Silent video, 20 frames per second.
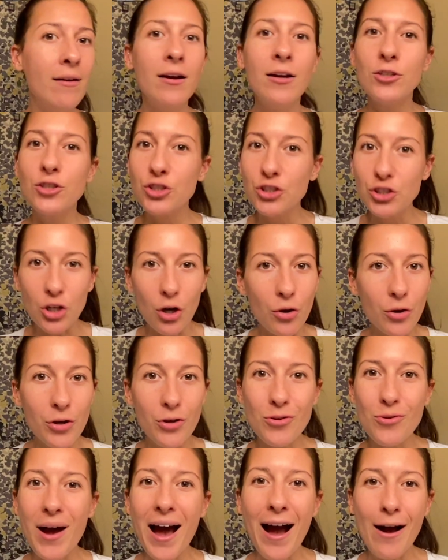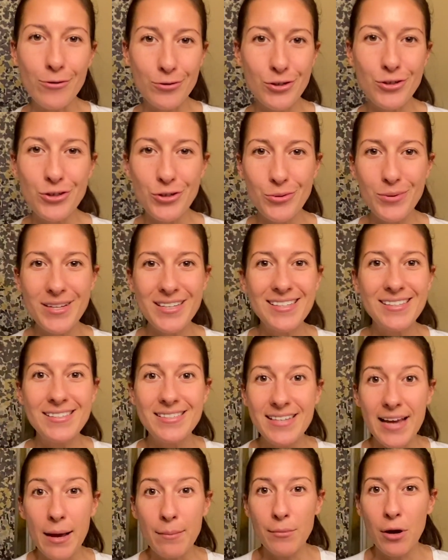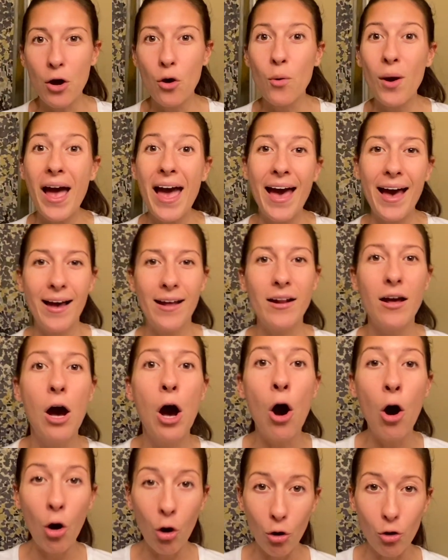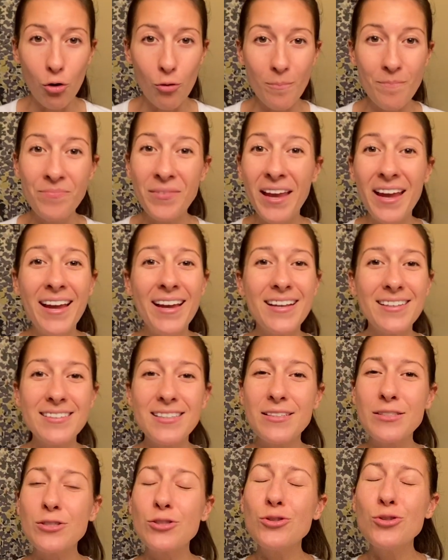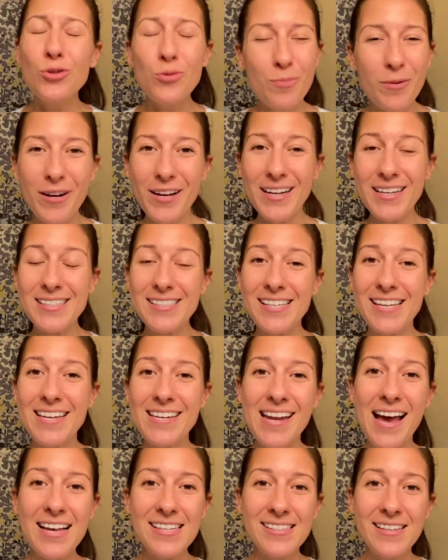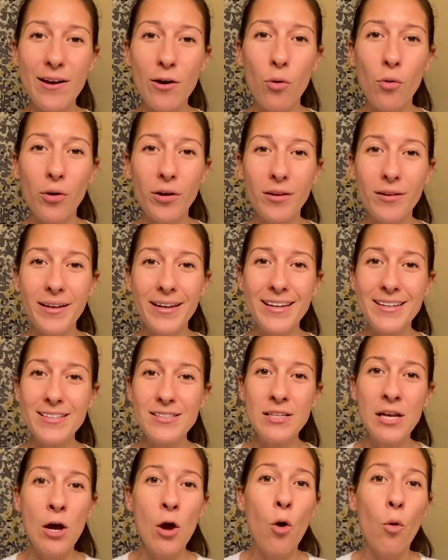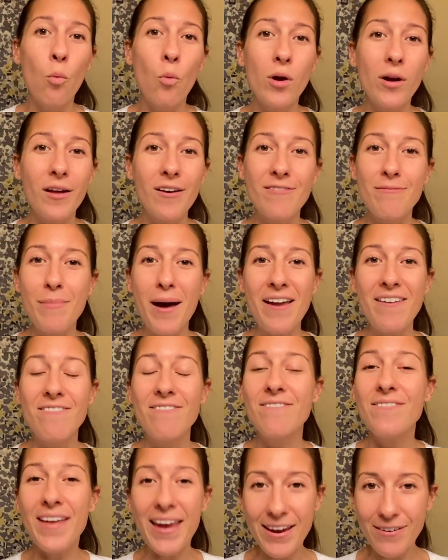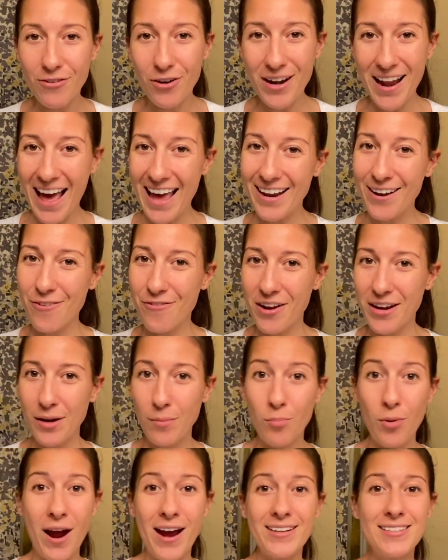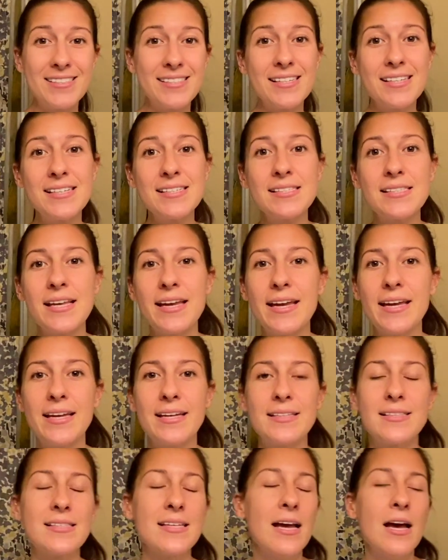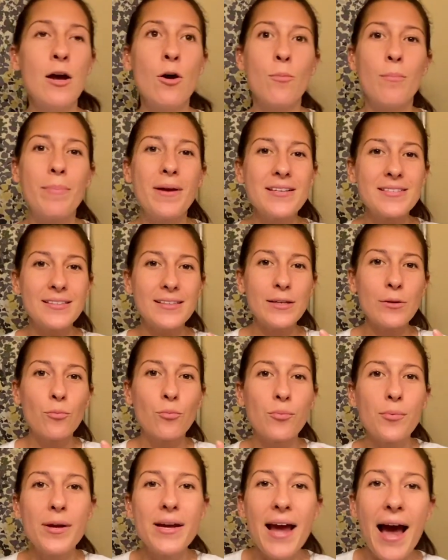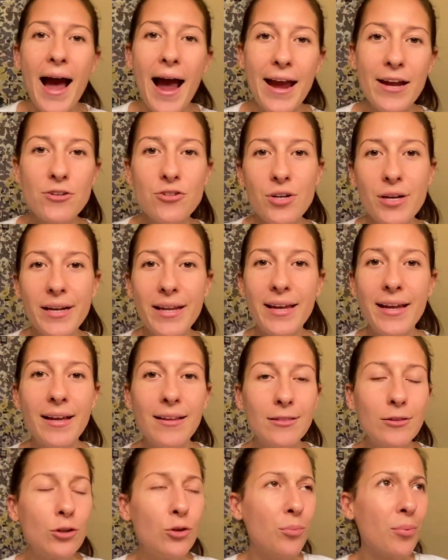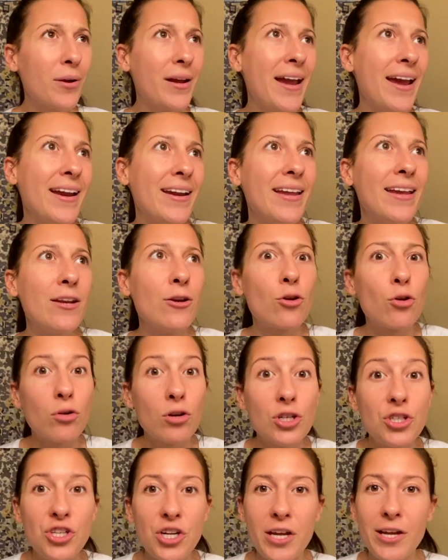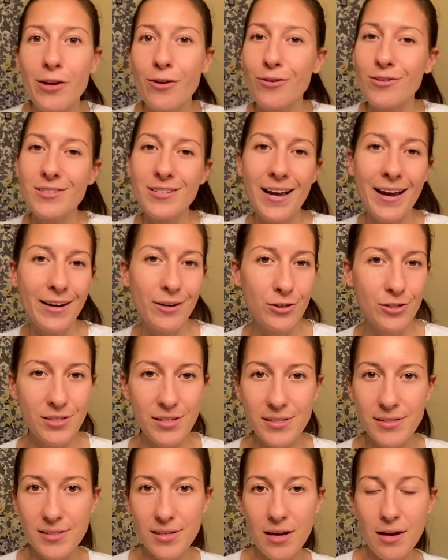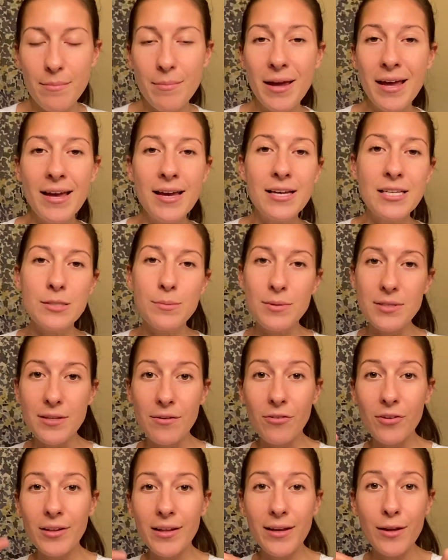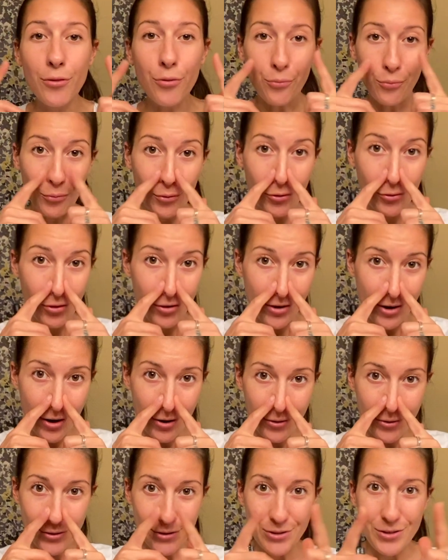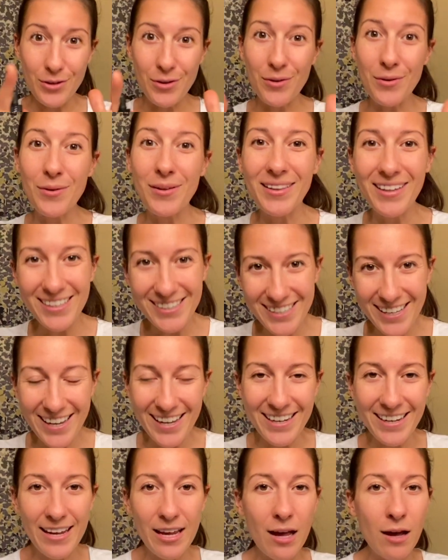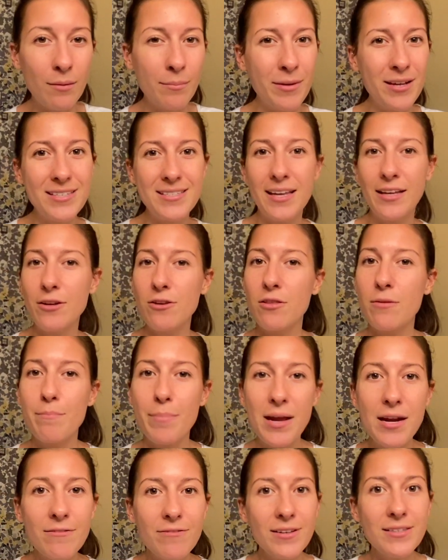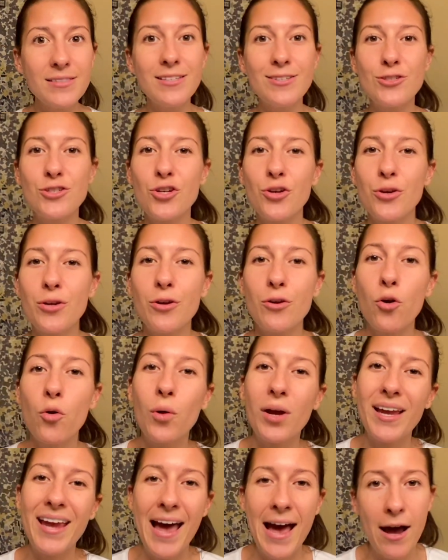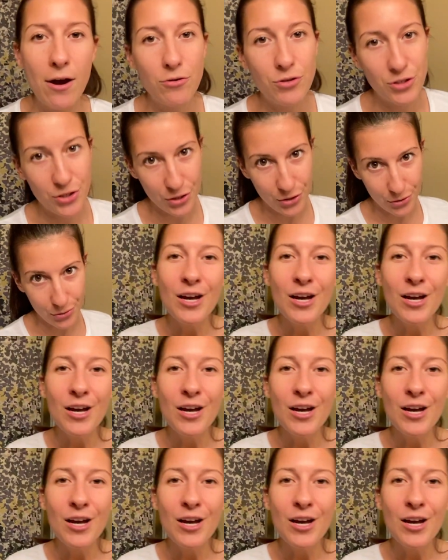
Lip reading: show you how to do it demo at home. It's super easy. Nasya oil is one of my favorite Ayurvedic practices. It's basically rehydrating, lubricating, nourishing your entire system, specifically through the nose. So let's get in it. I'm going to tell you the benefits and show you a quick how-to.